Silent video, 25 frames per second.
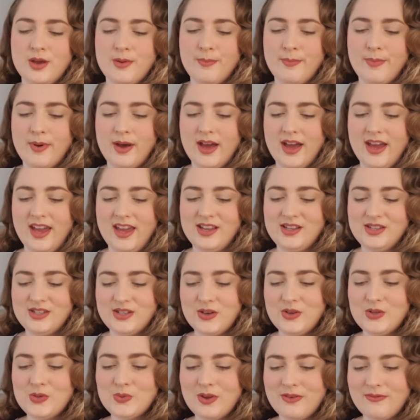by
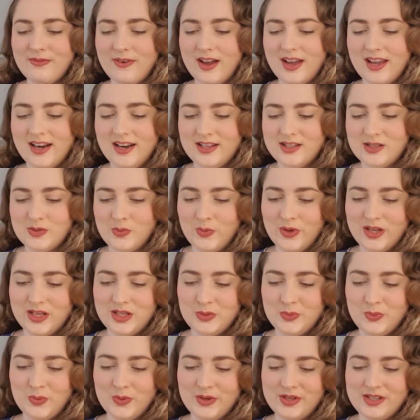So Sweet Violet,
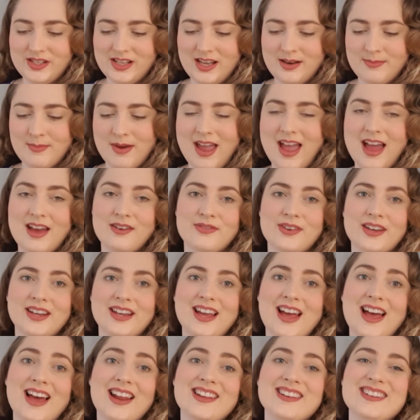which was in my advent
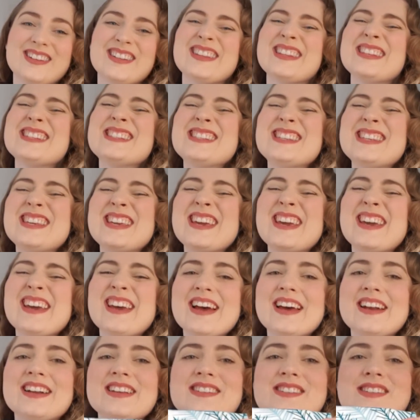calendar this year,
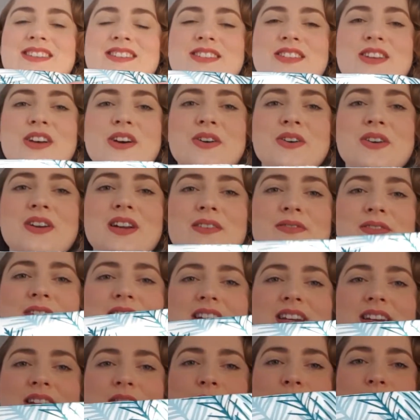and it's so
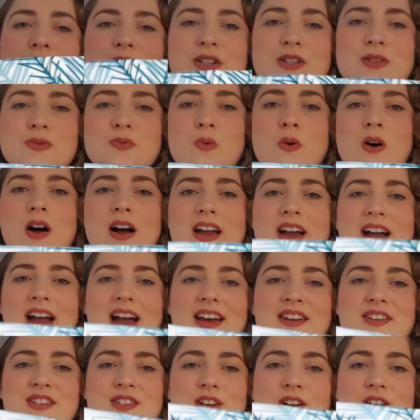lovely, which is why I
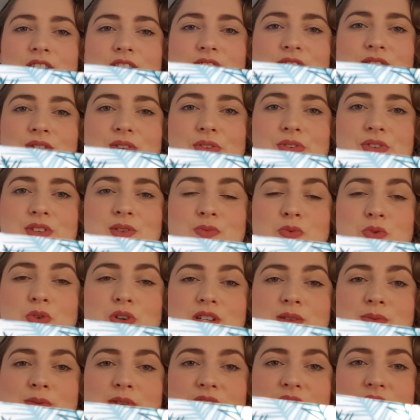had to cast on some
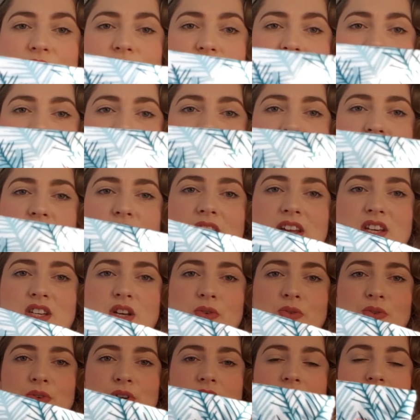Christmas socks. I know they
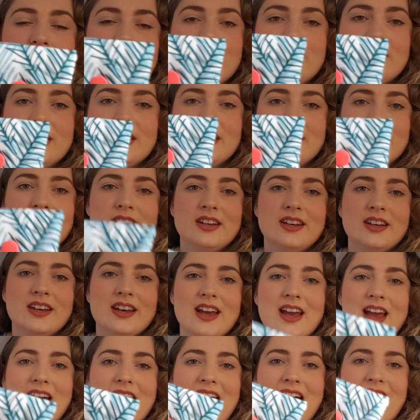don't
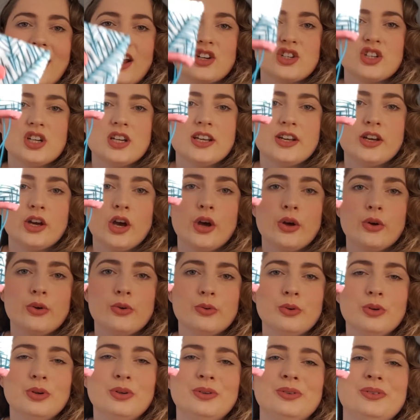actually go,
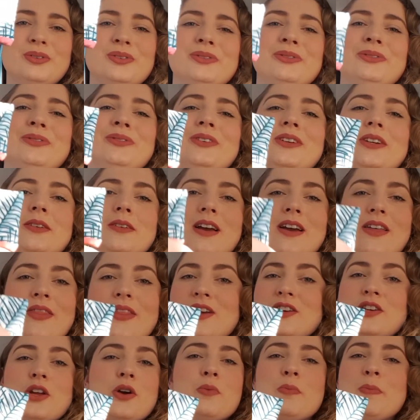
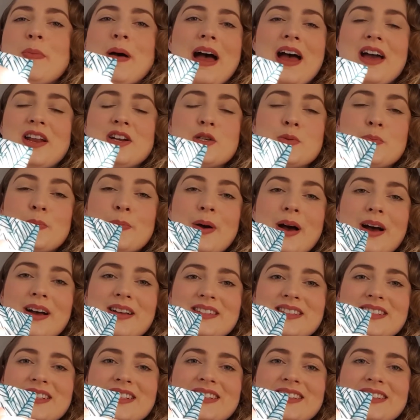they don't match,
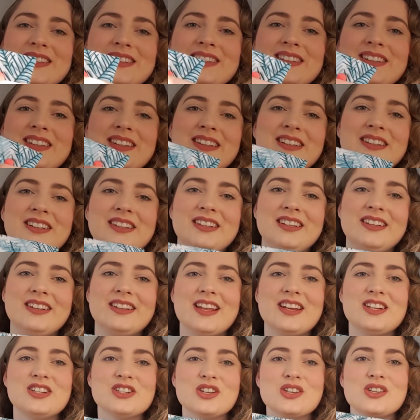but
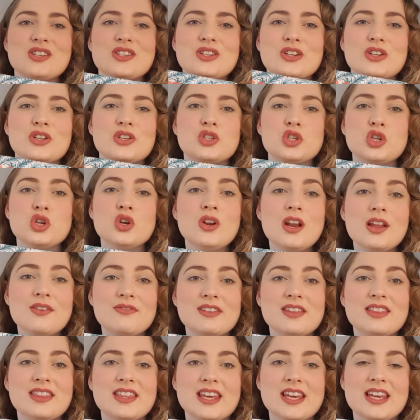they're just 2
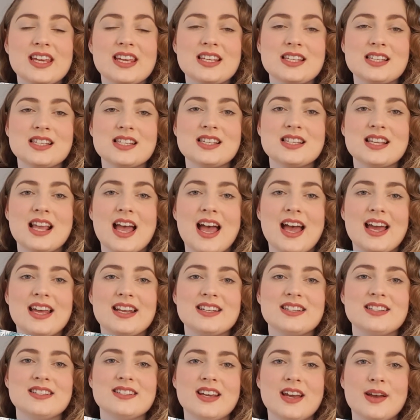lovely things,
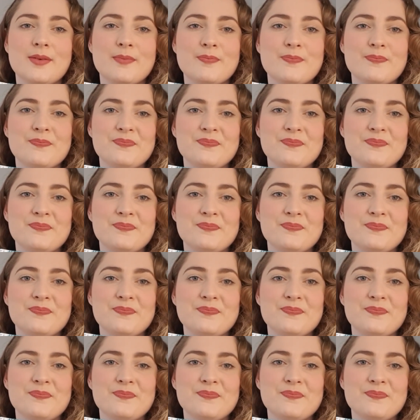and I